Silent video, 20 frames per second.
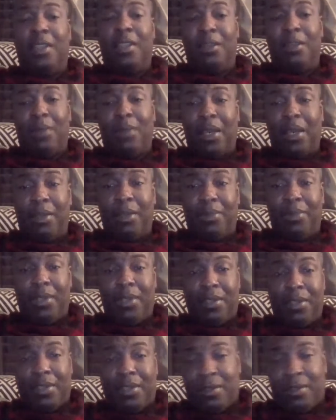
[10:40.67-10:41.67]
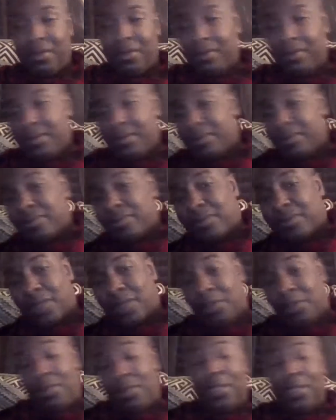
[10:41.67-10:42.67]
in my opinion.
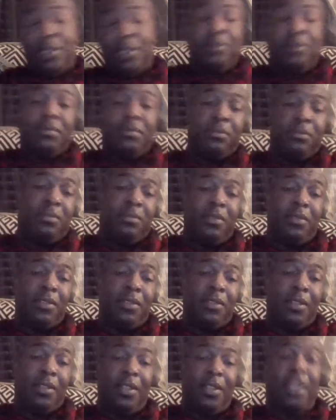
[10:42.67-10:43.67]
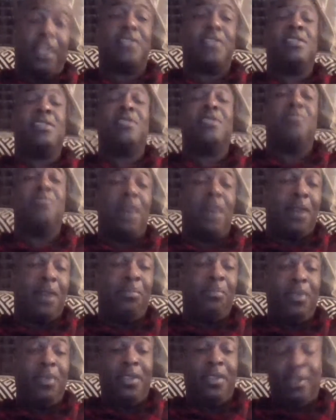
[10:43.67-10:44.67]
But that's just my
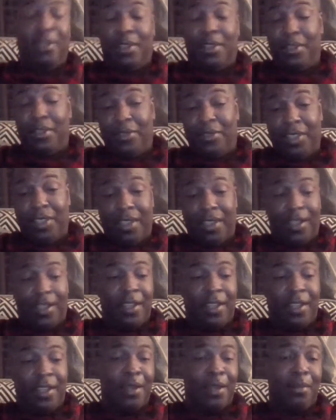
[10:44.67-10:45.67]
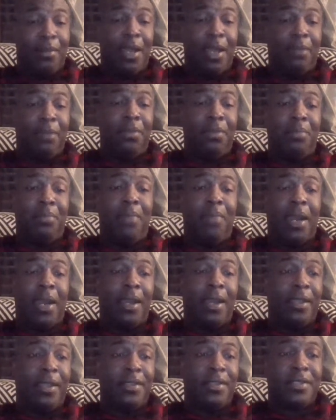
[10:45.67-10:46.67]
opinion of the guy. I might be
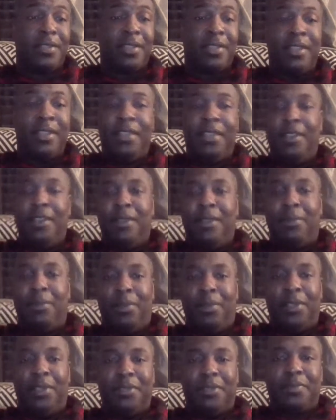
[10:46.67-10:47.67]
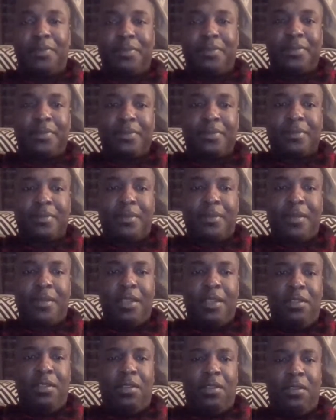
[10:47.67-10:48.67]
biased, but
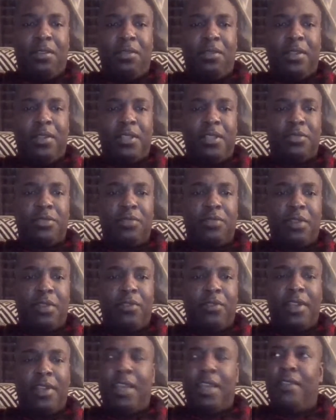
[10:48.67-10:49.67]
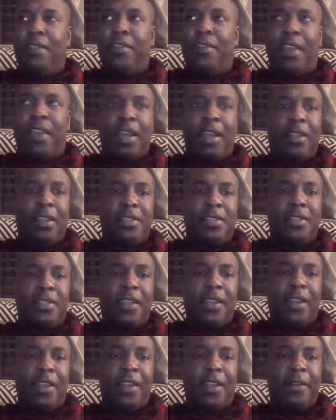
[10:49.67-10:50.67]
there's Reverend Avery
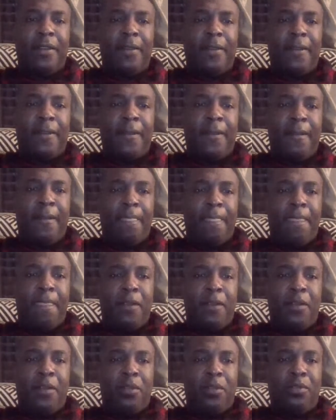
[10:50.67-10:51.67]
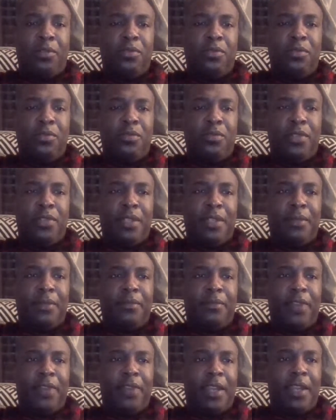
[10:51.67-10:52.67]
Alexander. Google
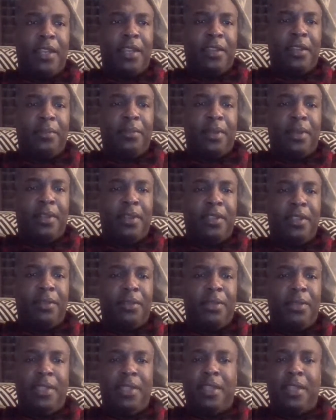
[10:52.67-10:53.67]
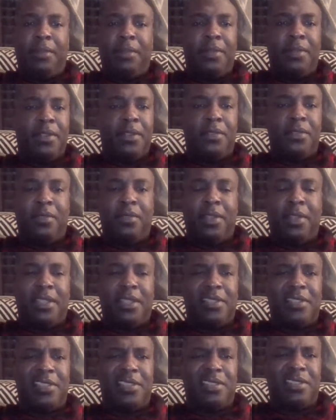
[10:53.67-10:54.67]
him, find out about him. He had been doing
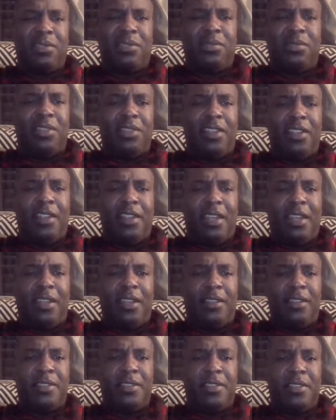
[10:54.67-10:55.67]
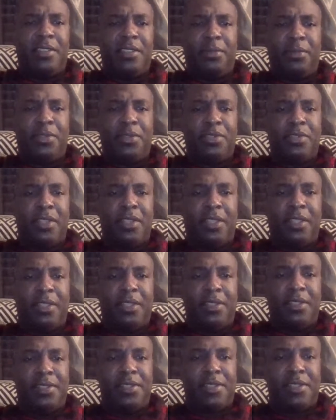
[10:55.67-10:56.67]
that since the early 90s. He had been trying to
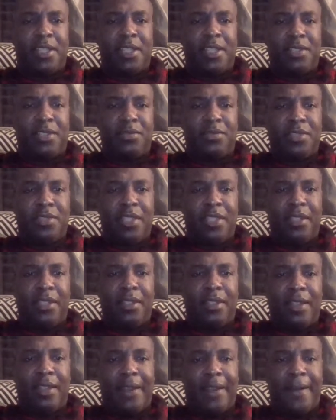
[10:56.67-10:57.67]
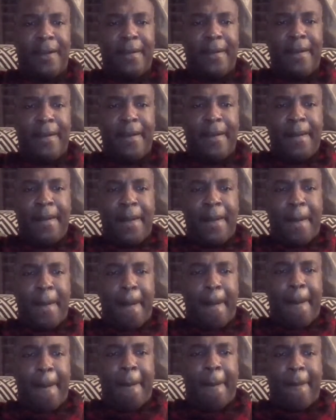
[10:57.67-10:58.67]
get these statues taken down,
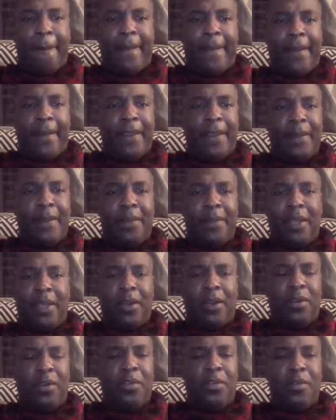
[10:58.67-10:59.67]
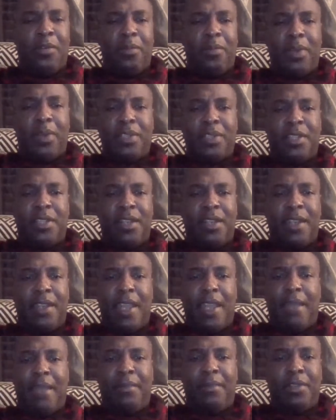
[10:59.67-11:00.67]
and him and a whole bunch of
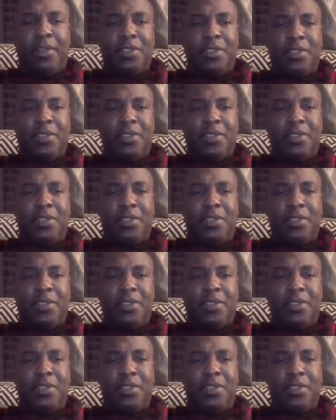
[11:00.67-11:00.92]
nameless